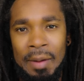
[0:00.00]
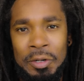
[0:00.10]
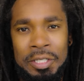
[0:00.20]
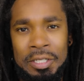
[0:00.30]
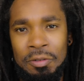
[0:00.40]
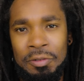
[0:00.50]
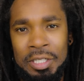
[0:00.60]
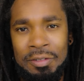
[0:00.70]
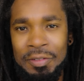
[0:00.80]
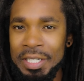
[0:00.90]
I personally don't
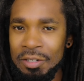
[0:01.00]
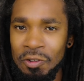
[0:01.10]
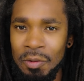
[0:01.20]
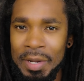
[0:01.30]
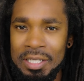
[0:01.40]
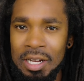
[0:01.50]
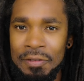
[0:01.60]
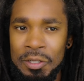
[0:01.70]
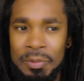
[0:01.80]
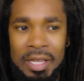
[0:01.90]
really read romance
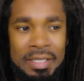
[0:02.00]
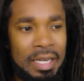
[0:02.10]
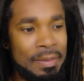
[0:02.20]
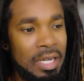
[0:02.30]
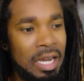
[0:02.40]
novels, but at the same